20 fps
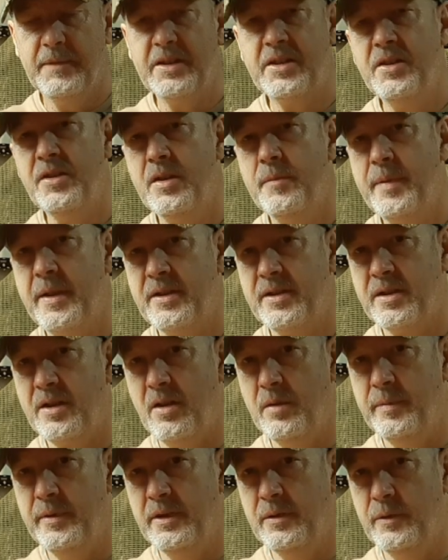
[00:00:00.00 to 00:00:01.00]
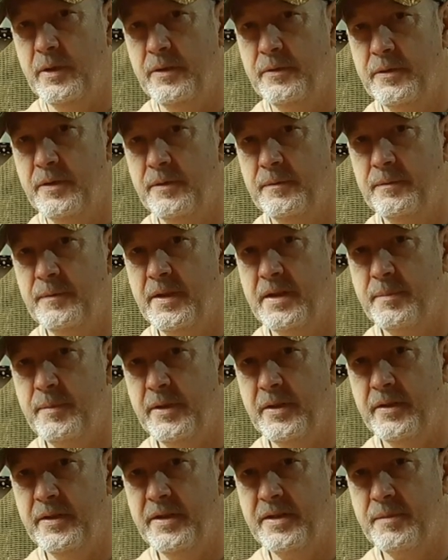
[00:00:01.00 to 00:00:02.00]
the best scope in the world, to
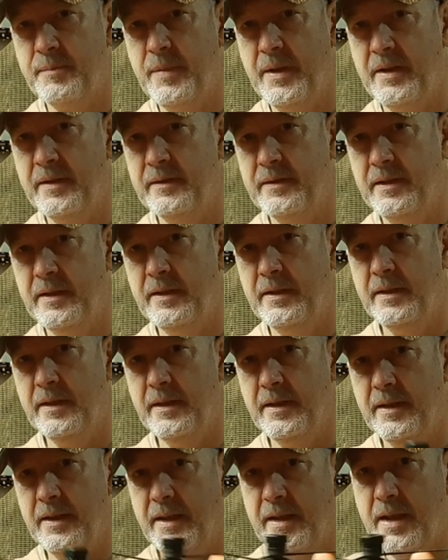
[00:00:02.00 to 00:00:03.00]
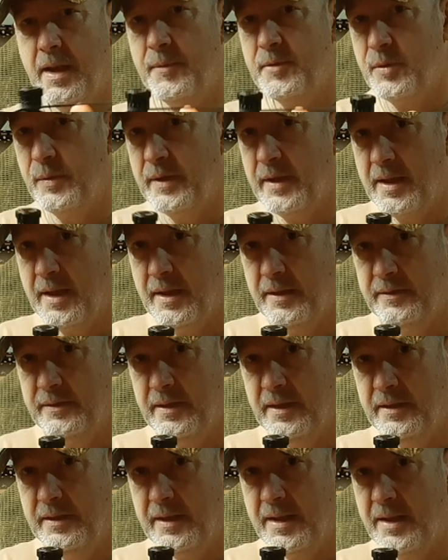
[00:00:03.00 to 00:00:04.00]
be honest, but it comes with a gun,
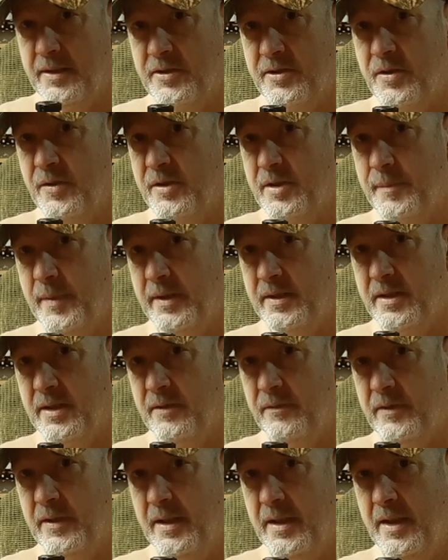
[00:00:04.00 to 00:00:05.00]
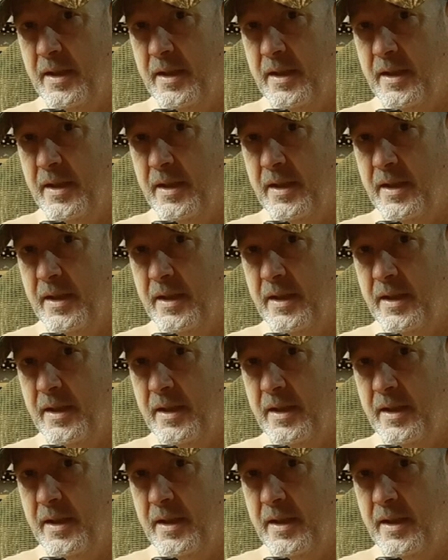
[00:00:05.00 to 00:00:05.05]
and the gun's not expensive.